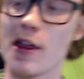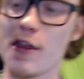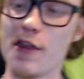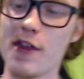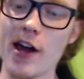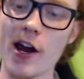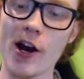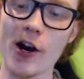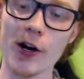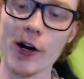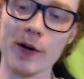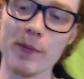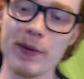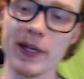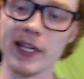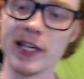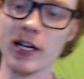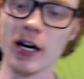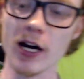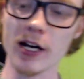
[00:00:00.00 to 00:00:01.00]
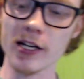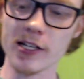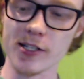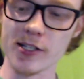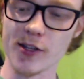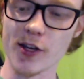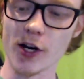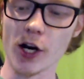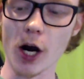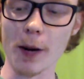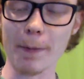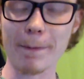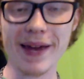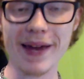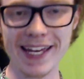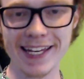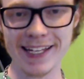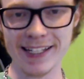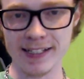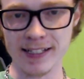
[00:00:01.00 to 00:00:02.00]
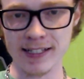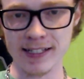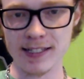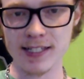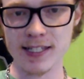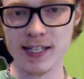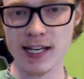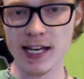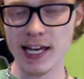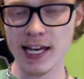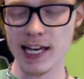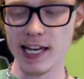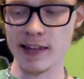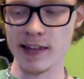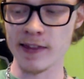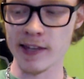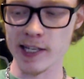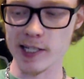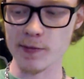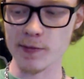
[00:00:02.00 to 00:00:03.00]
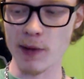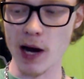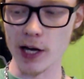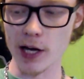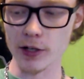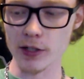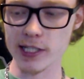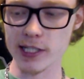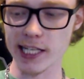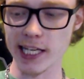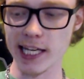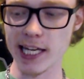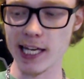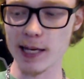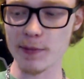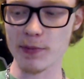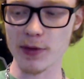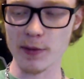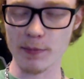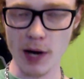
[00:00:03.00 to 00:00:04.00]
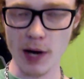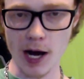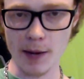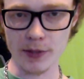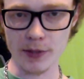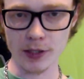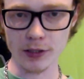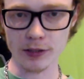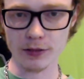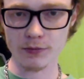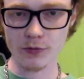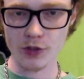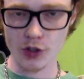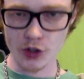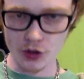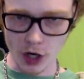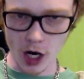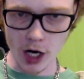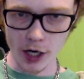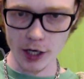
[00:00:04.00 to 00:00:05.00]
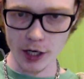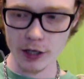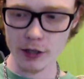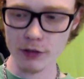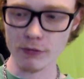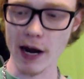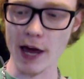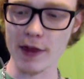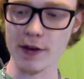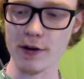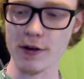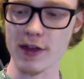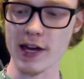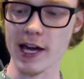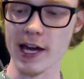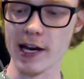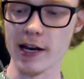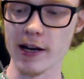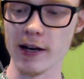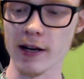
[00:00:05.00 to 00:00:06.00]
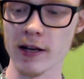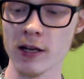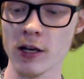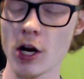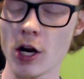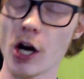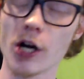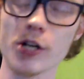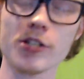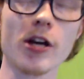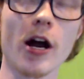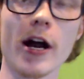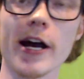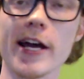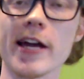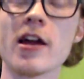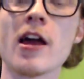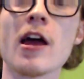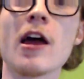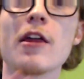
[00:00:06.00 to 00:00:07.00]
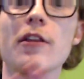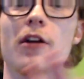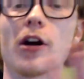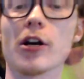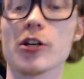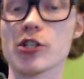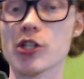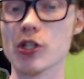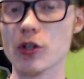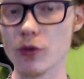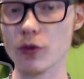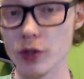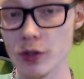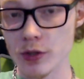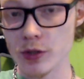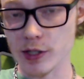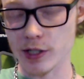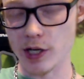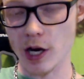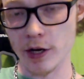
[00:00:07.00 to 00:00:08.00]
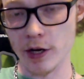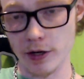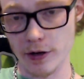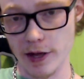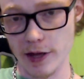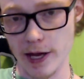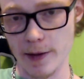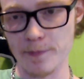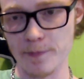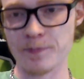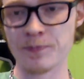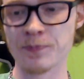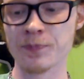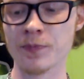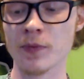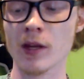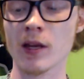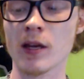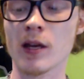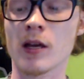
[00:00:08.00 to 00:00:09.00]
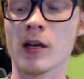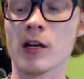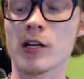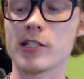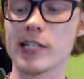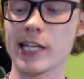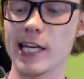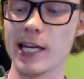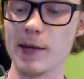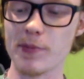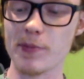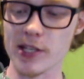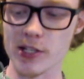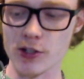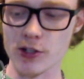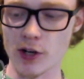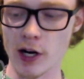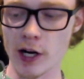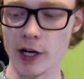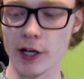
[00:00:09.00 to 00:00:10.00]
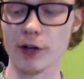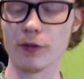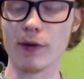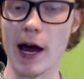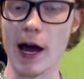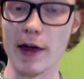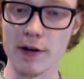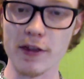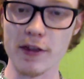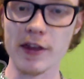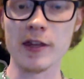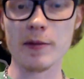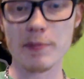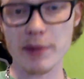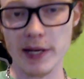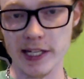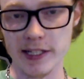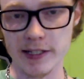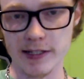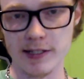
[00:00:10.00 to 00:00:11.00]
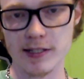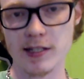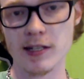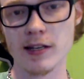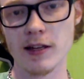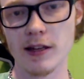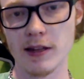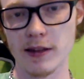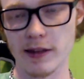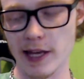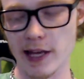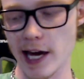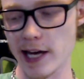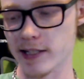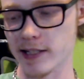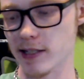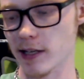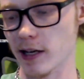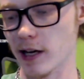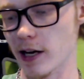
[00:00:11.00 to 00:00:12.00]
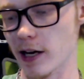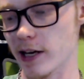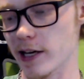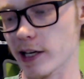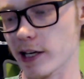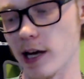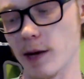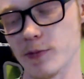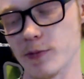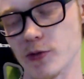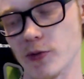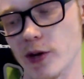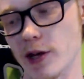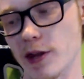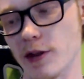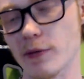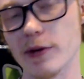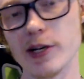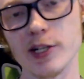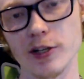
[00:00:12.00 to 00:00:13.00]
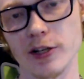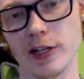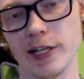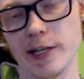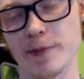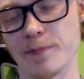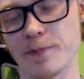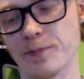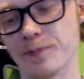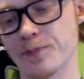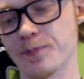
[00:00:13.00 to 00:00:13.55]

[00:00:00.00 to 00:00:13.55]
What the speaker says: there because there are pins in this model to keep the pommel stronger there are screws under them to keep this stronger rather than the pins that it comes with originally.